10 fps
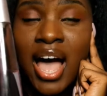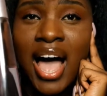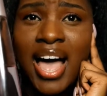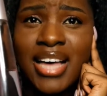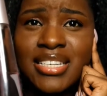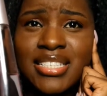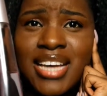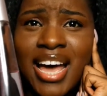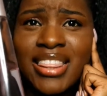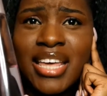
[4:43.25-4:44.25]
and
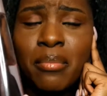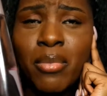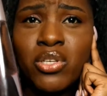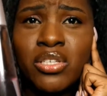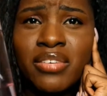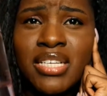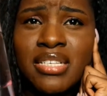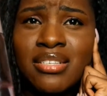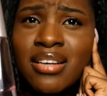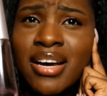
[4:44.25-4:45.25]
I think most of his
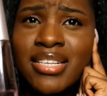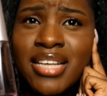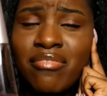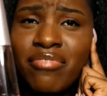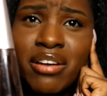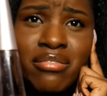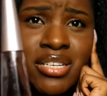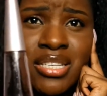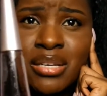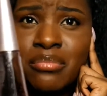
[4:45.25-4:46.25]
designs are very
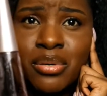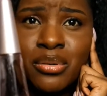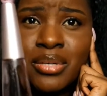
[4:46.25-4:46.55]
simple.